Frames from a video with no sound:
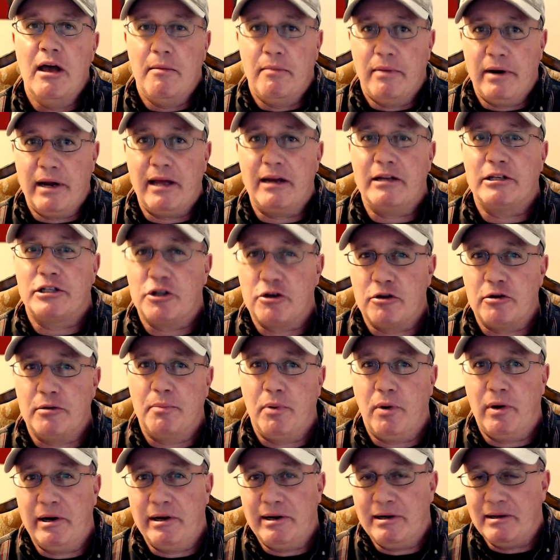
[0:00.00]
But at a certain
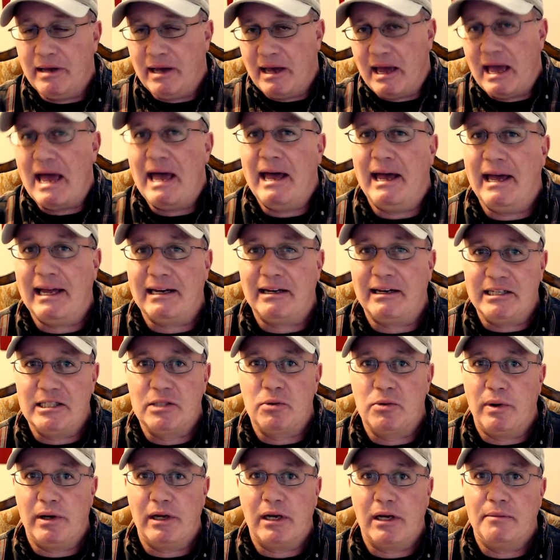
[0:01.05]
point, at, at
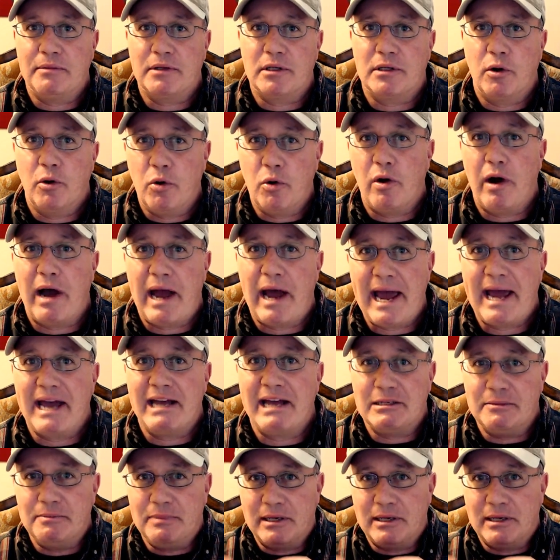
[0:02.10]
least when it comes to Google Ads,